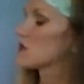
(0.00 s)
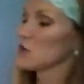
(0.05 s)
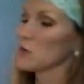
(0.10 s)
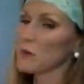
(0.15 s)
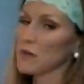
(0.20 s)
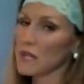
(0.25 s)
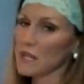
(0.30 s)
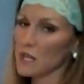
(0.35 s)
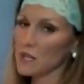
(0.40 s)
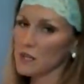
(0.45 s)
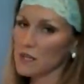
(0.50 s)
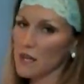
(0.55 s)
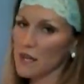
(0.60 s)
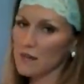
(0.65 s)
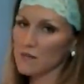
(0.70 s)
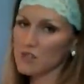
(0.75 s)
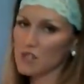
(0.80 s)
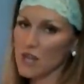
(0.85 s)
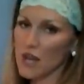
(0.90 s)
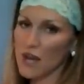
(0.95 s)
is you would get on
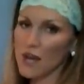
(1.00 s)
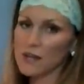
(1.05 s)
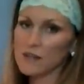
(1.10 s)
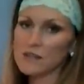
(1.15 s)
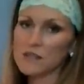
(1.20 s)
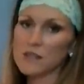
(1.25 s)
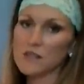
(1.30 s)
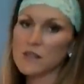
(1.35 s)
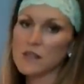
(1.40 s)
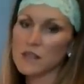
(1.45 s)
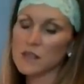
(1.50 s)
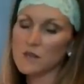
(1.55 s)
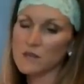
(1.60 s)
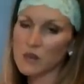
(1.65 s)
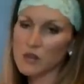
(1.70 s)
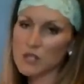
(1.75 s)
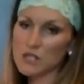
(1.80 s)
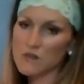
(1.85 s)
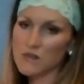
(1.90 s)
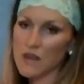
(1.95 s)
live chat in the
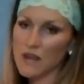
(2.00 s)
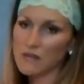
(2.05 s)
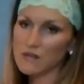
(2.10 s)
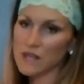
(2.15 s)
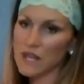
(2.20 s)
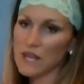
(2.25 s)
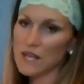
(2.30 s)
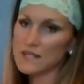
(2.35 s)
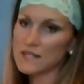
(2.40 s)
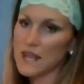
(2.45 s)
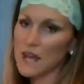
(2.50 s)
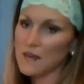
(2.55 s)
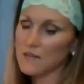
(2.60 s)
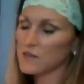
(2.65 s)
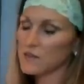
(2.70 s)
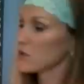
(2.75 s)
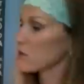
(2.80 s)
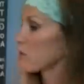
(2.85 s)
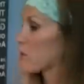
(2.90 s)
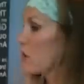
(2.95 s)
first 5 days
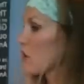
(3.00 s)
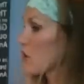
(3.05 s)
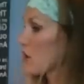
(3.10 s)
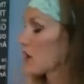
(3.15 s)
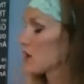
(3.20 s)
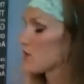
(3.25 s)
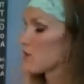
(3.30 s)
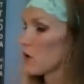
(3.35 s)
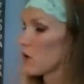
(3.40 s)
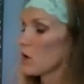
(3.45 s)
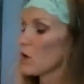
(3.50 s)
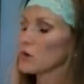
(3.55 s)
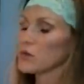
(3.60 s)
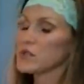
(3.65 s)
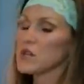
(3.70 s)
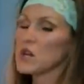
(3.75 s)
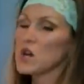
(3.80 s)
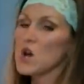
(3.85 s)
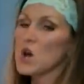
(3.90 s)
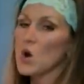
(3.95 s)
after Mary
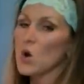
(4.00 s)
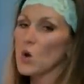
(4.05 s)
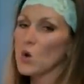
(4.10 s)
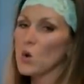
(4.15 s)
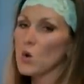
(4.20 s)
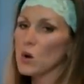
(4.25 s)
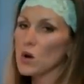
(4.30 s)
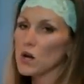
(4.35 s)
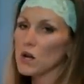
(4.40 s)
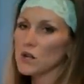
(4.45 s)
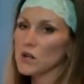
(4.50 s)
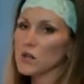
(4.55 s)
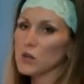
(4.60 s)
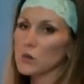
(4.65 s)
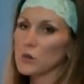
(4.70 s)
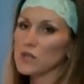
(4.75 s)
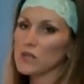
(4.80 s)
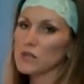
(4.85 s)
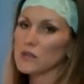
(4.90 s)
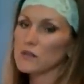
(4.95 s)
enrolled, or
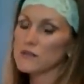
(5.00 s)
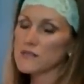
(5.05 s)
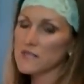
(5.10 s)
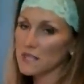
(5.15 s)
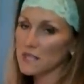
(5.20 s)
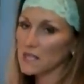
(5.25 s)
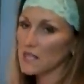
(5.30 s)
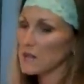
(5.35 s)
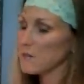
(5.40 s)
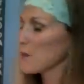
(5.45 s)
you would send an